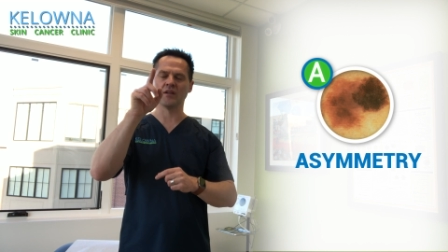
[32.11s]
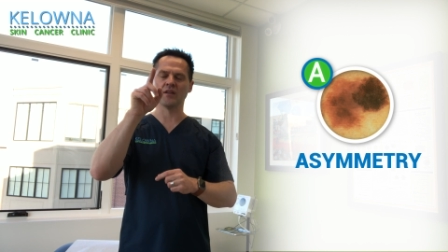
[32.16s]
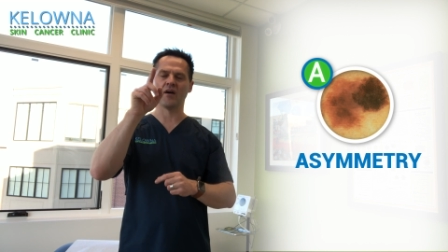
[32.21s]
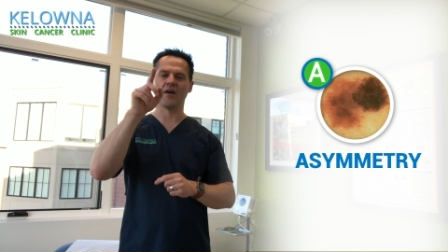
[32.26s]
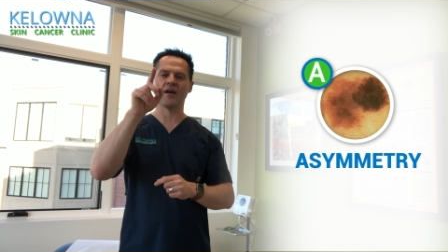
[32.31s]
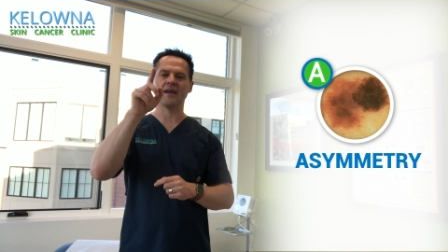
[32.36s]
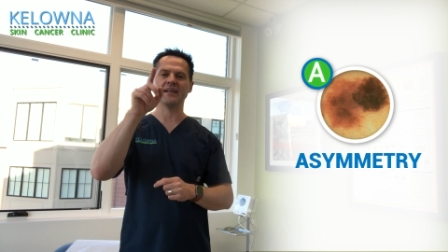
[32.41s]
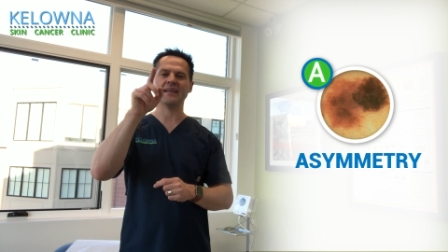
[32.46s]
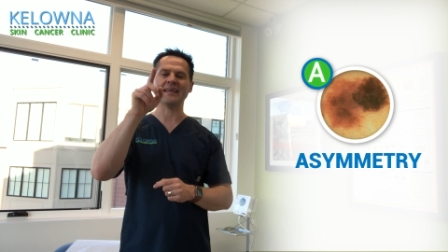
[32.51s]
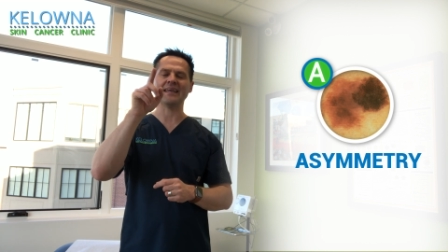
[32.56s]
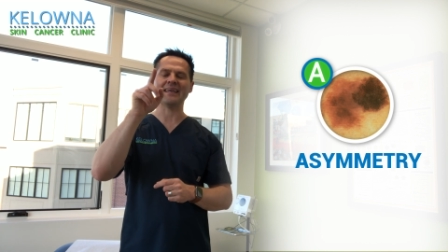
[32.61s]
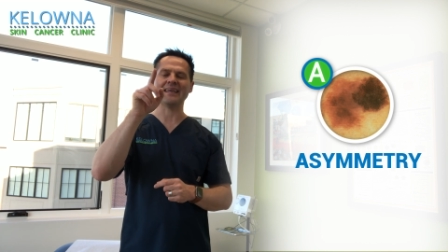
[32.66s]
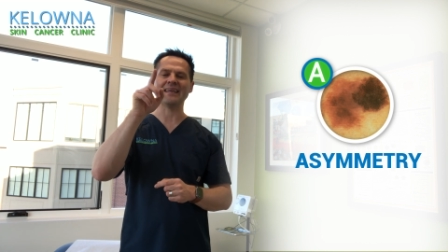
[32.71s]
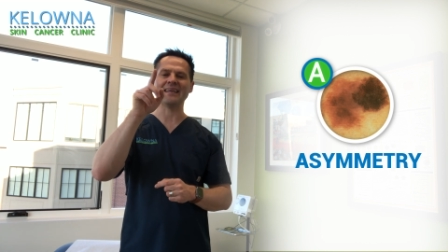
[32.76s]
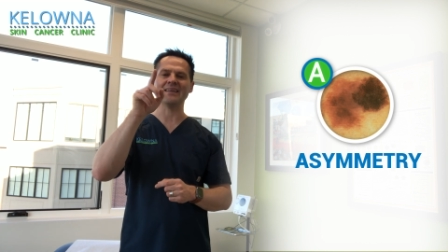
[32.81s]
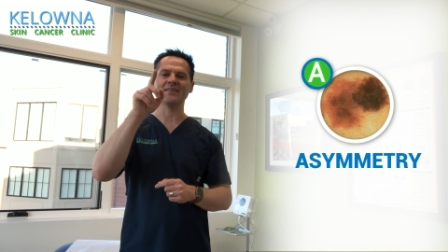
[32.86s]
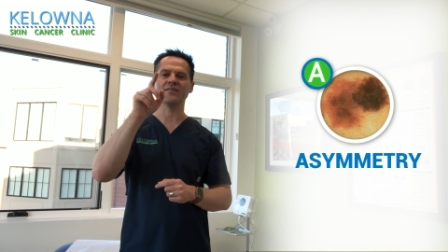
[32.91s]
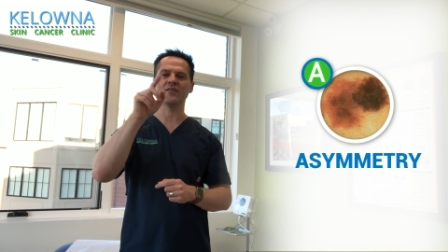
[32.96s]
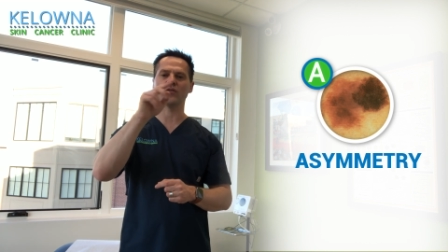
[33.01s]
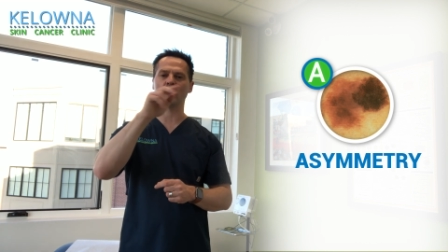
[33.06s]
a line
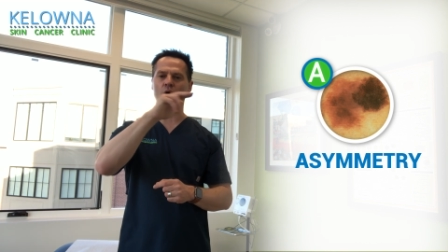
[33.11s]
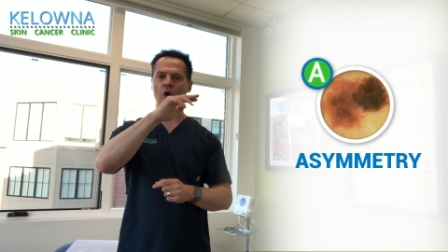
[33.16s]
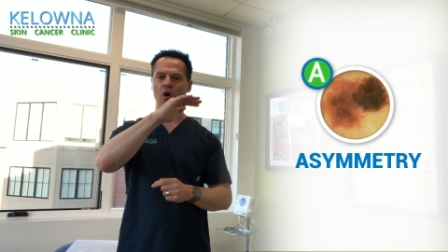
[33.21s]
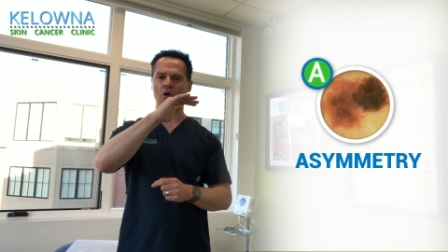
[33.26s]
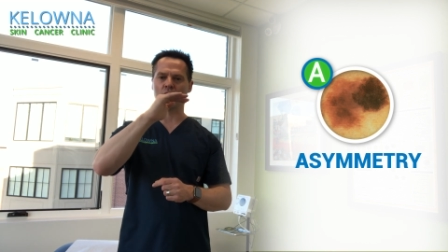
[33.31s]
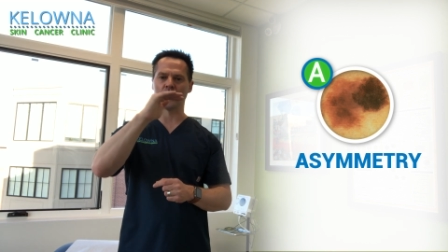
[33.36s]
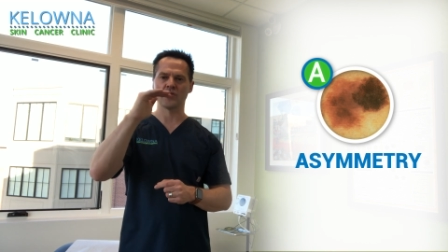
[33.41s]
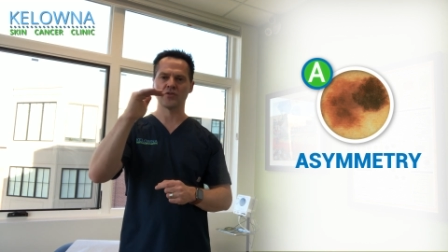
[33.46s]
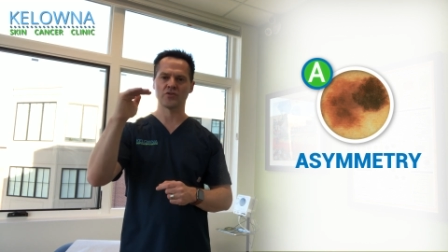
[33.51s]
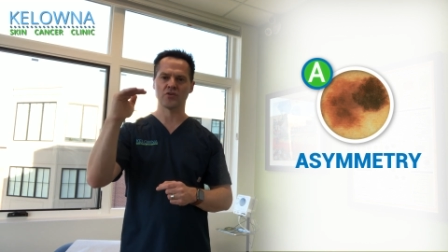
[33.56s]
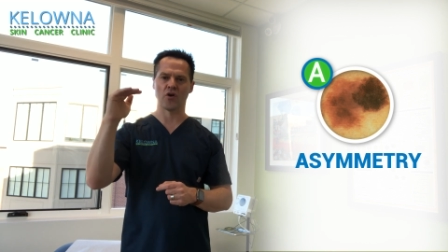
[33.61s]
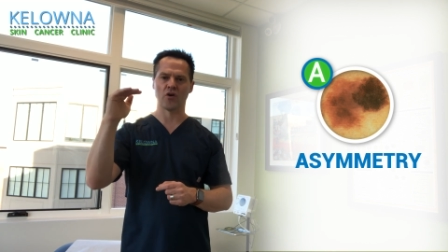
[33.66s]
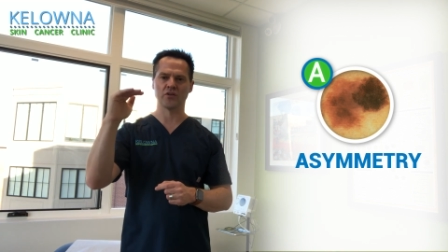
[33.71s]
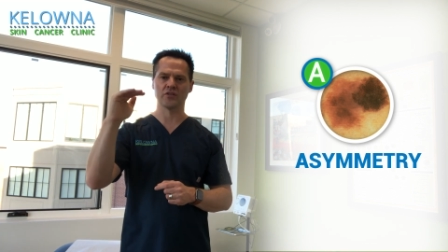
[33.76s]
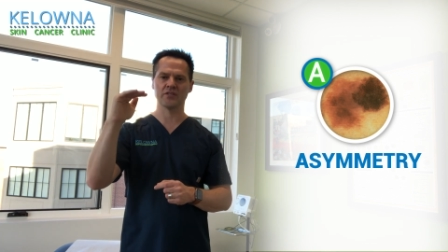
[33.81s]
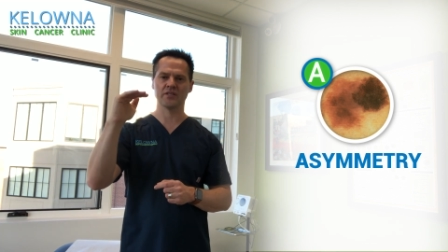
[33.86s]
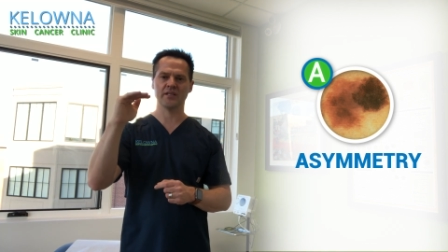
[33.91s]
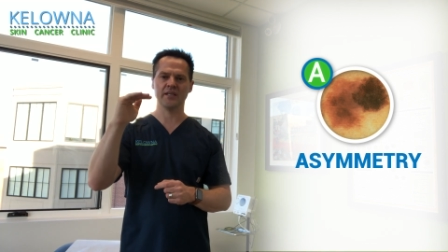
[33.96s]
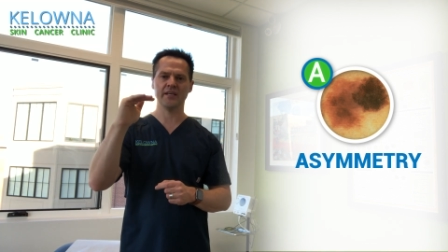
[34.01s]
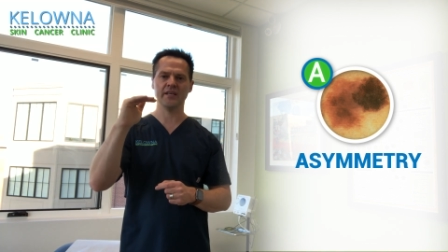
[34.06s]
either
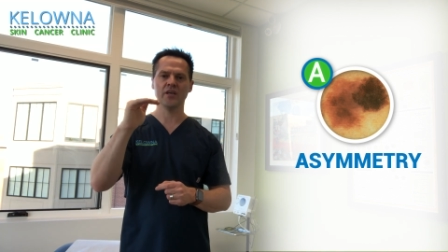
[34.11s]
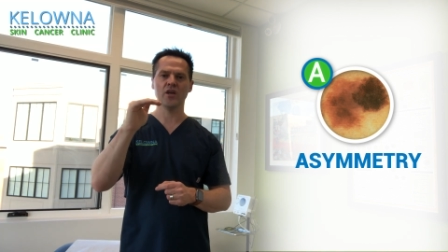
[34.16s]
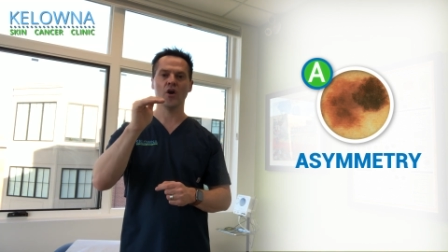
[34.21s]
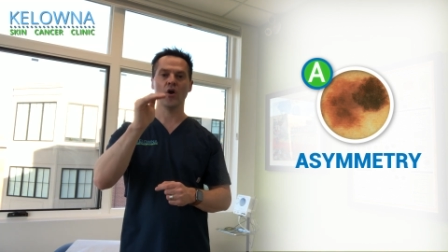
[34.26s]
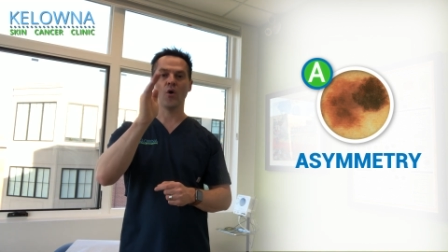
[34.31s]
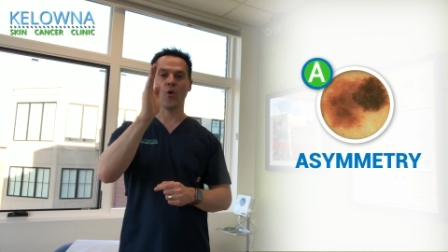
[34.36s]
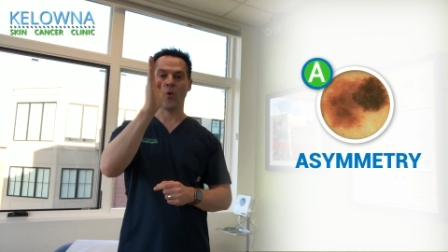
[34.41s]
horizontally